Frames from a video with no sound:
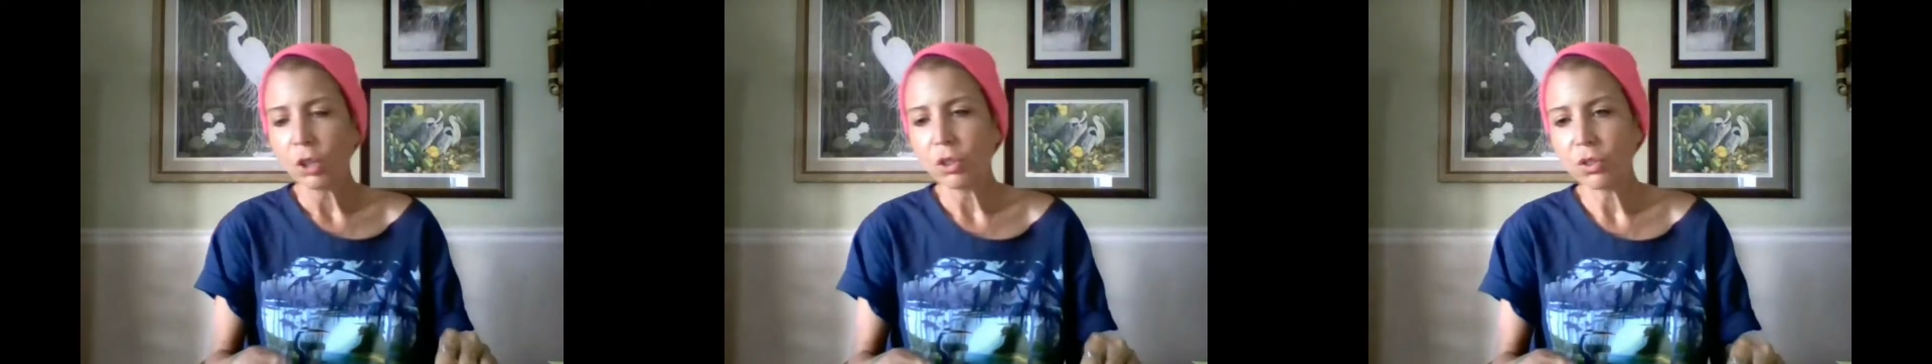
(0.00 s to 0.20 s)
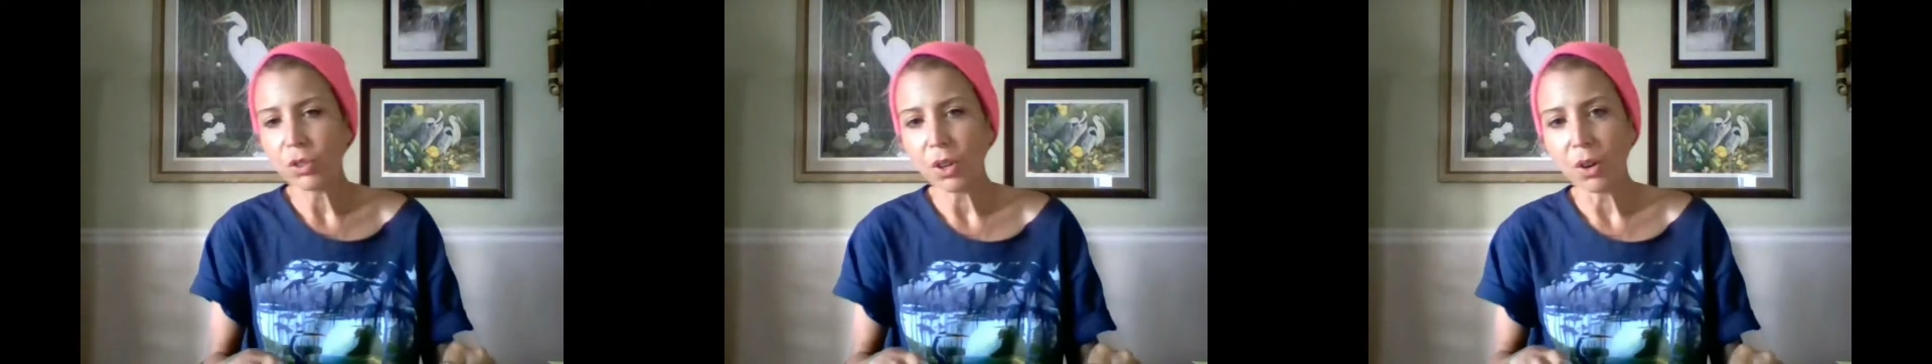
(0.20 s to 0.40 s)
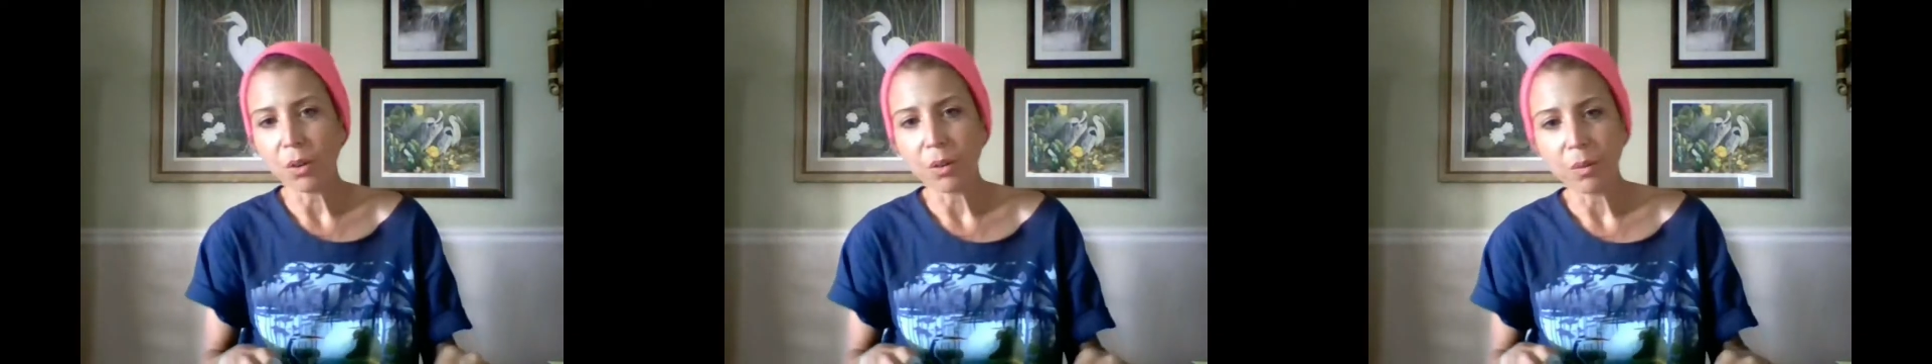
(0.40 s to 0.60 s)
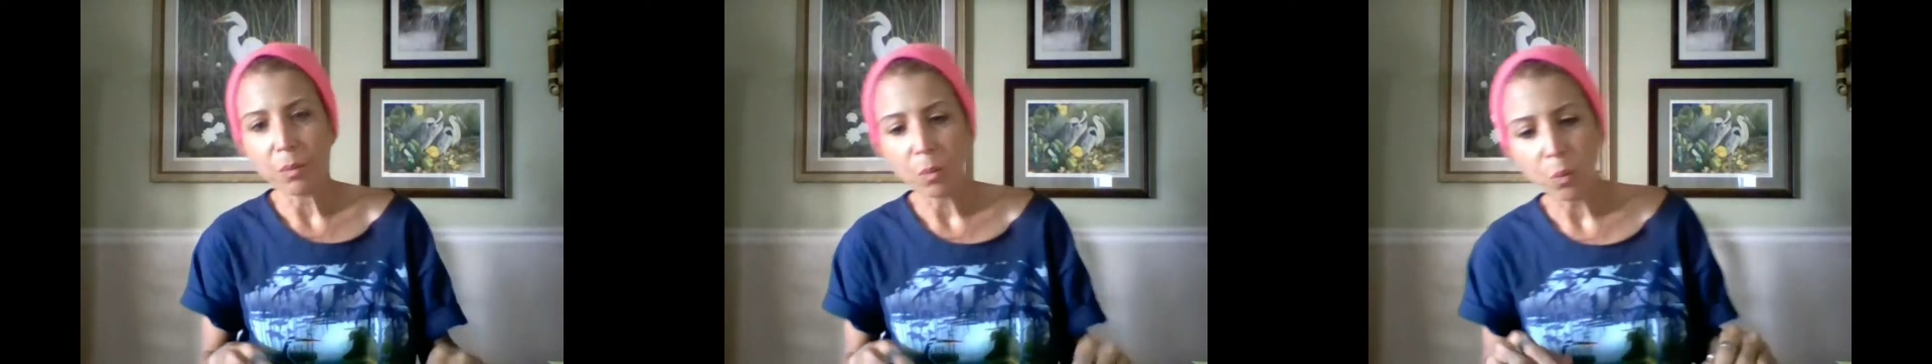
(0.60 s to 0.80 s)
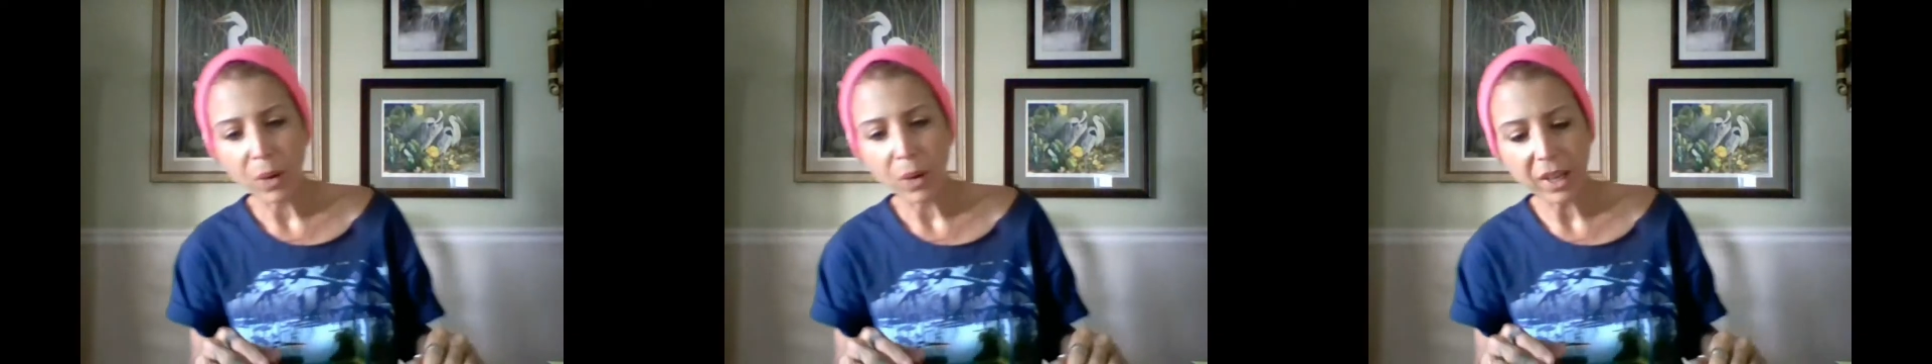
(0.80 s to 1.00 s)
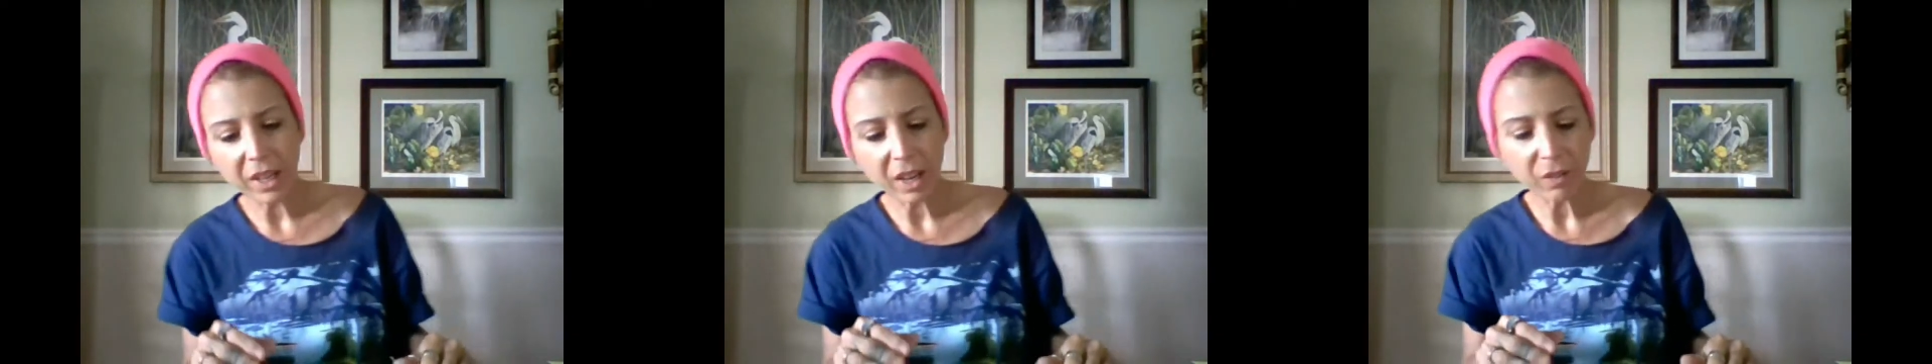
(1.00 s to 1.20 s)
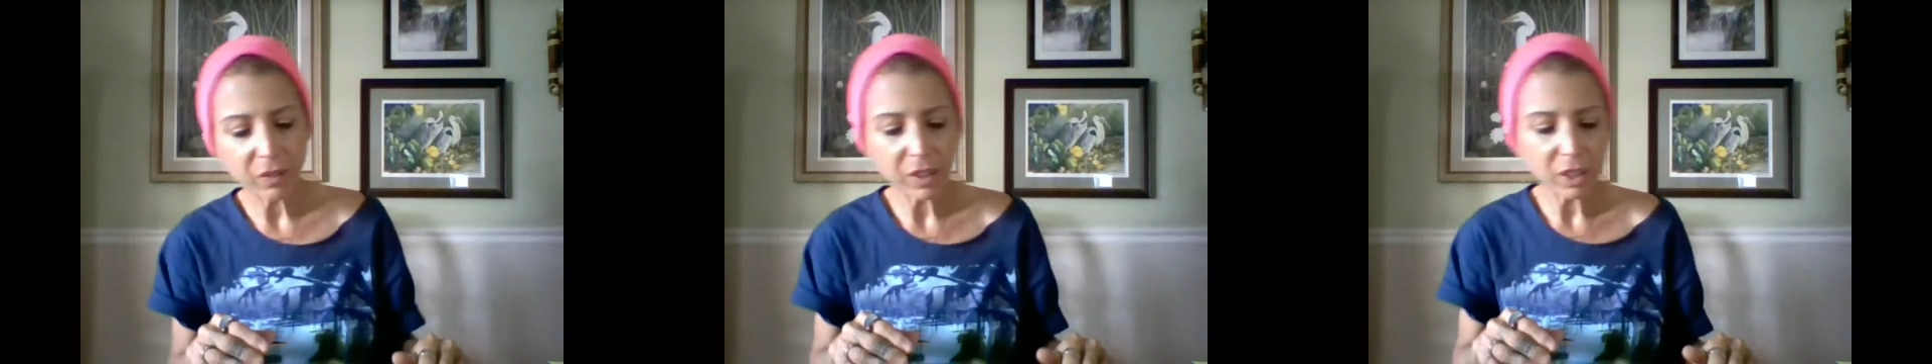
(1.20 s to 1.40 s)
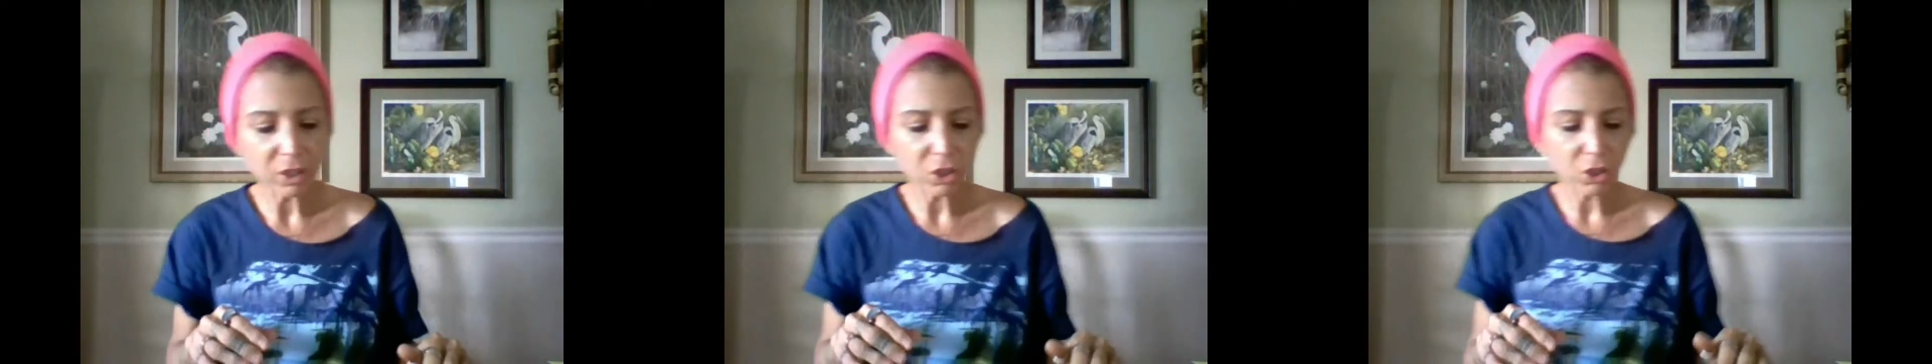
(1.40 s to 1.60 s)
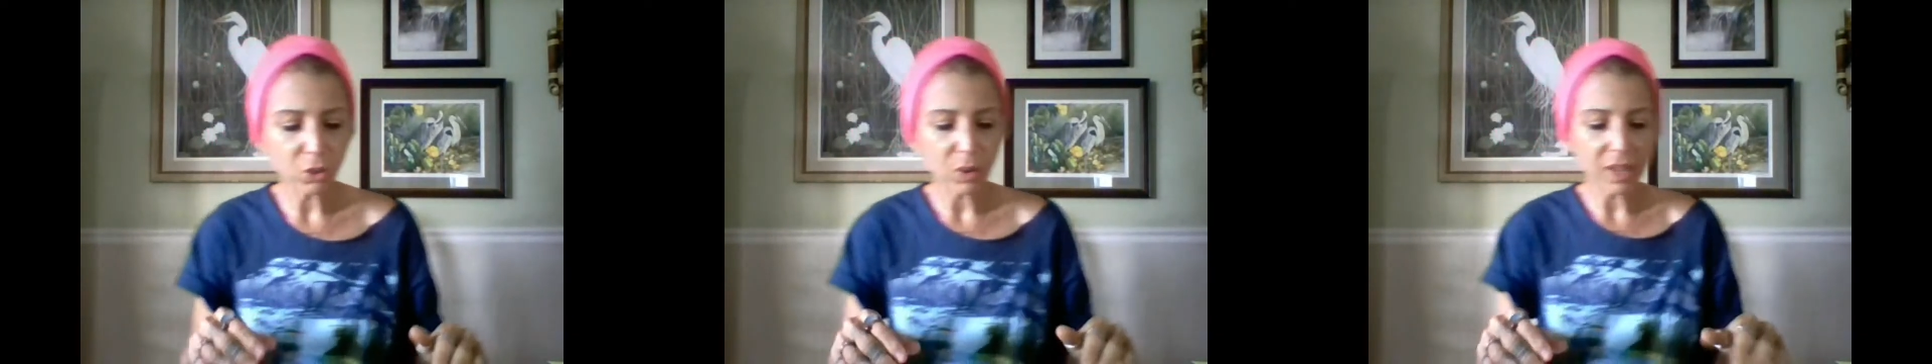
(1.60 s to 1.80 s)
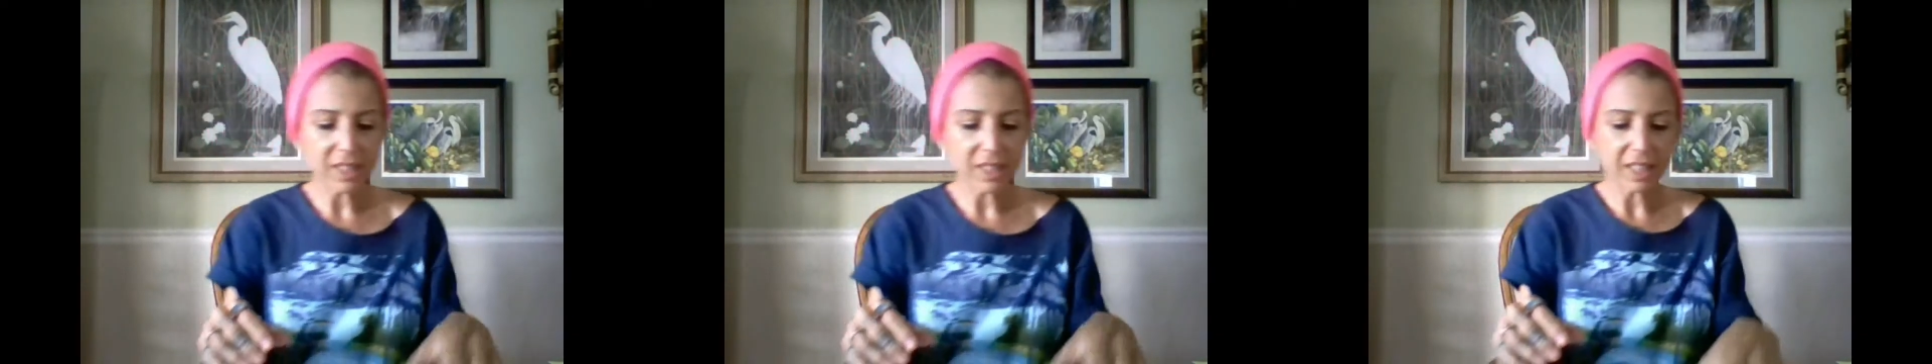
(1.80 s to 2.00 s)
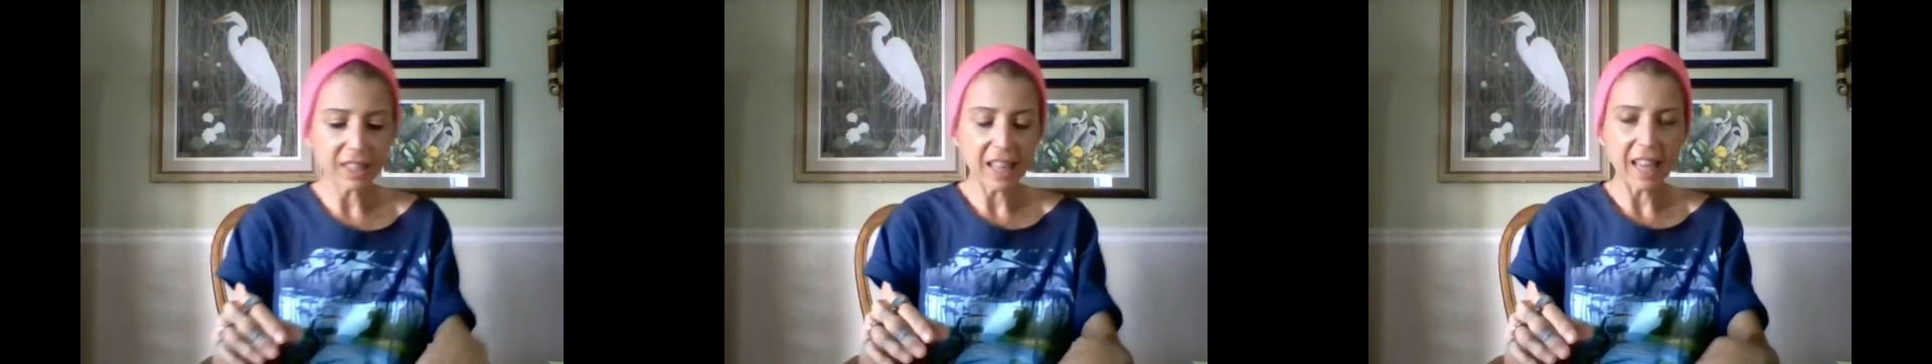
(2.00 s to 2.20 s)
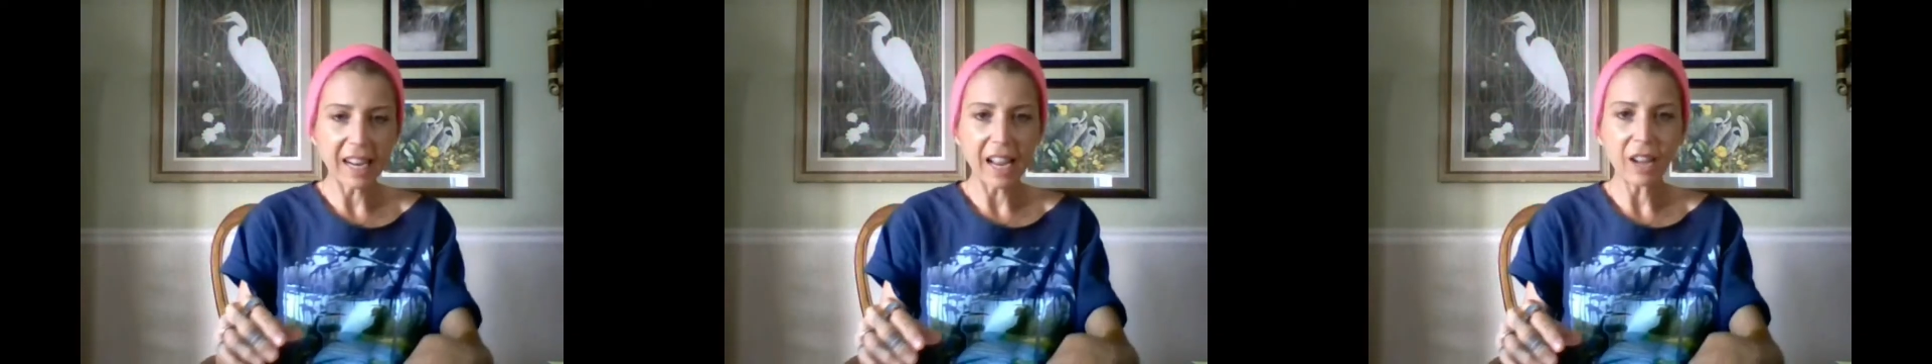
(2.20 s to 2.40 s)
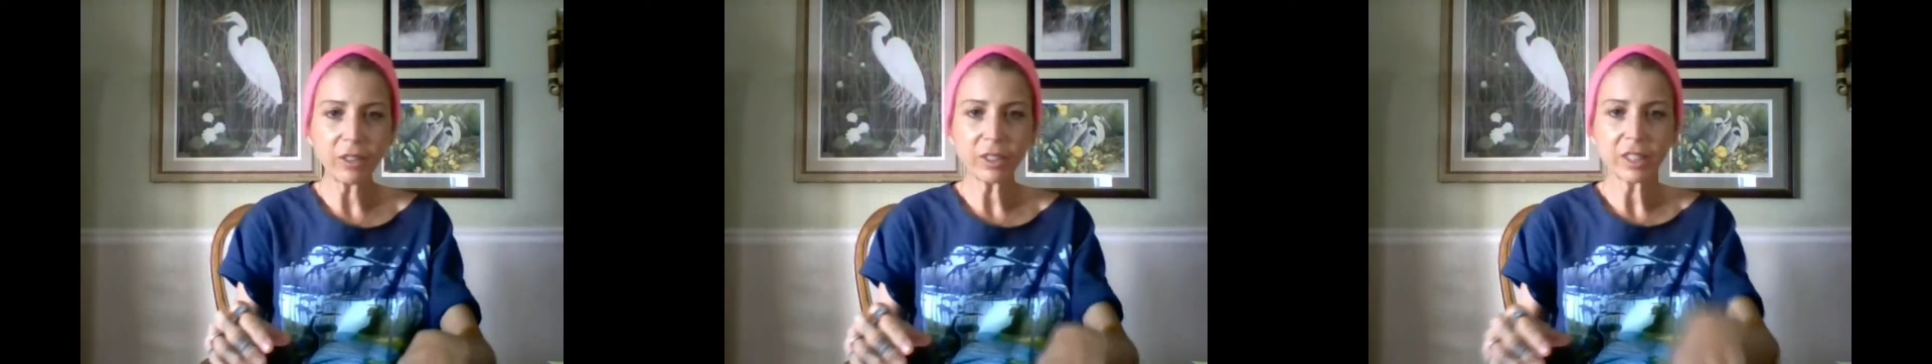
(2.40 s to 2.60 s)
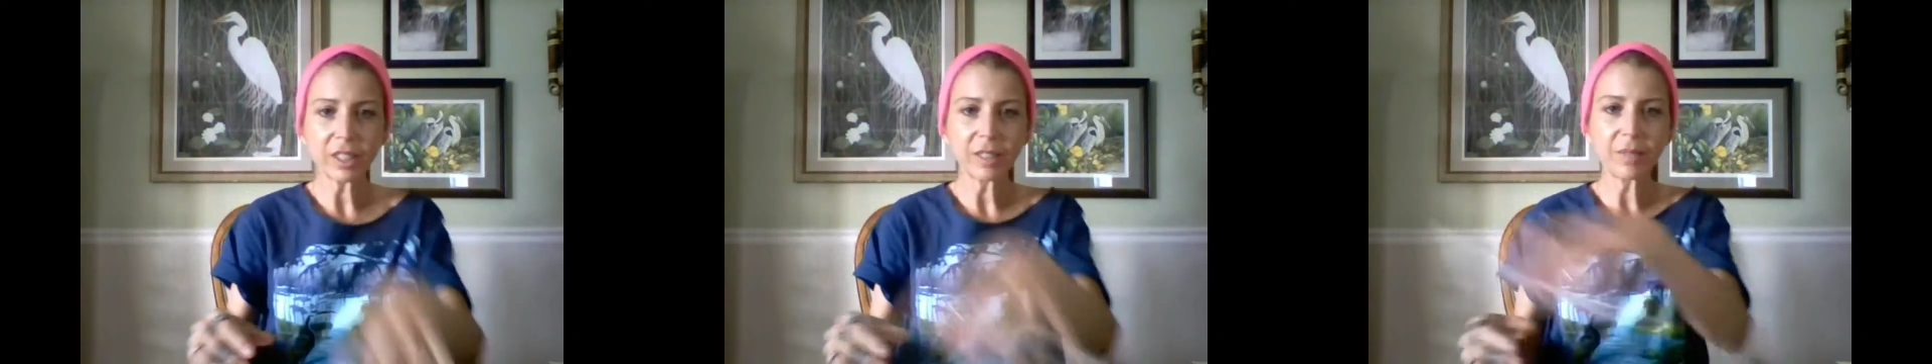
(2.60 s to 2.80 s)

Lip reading: So when I finished tracing that out,